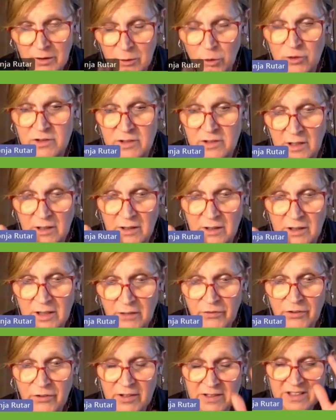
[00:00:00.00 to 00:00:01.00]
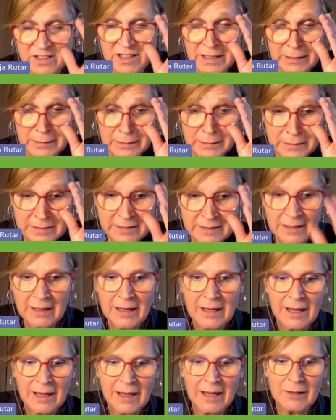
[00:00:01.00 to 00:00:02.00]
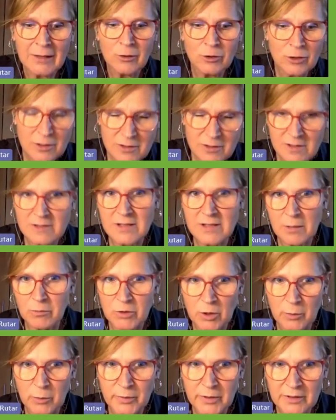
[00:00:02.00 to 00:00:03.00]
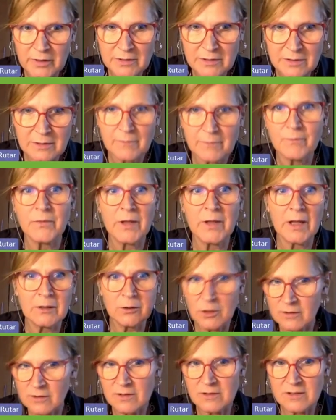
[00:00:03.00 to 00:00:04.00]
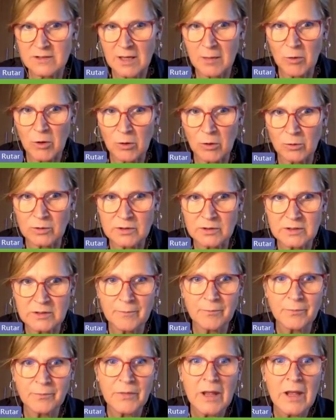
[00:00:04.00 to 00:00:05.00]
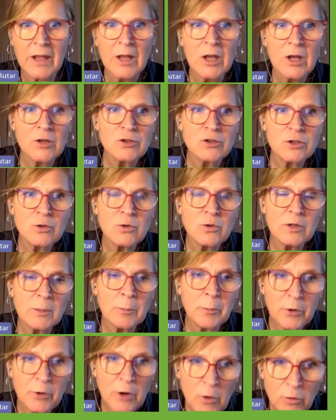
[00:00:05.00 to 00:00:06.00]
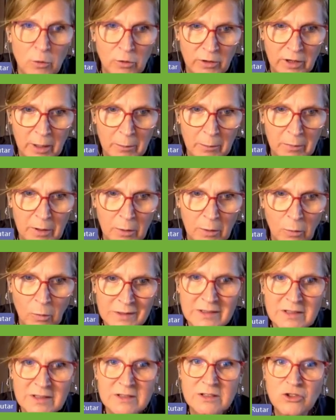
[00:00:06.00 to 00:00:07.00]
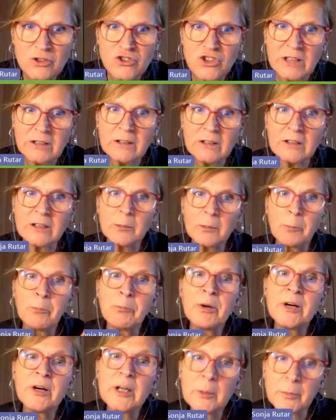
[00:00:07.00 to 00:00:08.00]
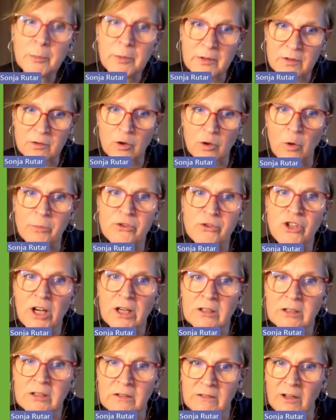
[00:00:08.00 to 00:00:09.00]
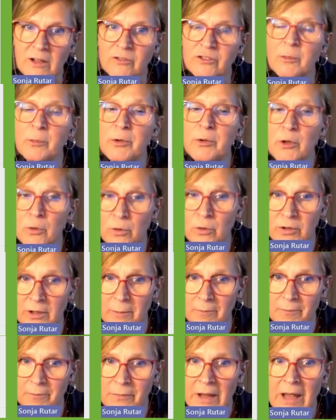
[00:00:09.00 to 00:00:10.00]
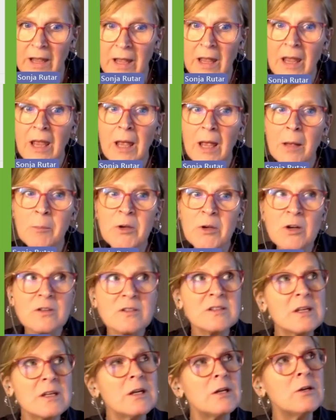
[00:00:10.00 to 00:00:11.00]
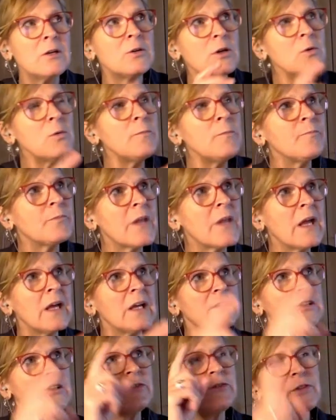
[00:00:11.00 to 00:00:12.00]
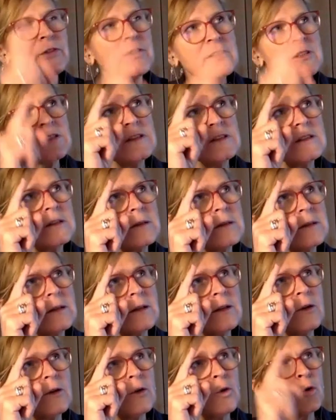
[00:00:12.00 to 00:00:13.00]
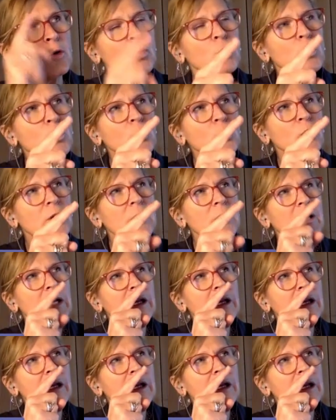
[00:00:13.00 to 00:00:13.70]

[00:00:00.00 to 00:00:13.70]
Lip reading: those are different skills and not the same topics and not the same goals. So program, what is the general purpose, objective of the program? Because, the first who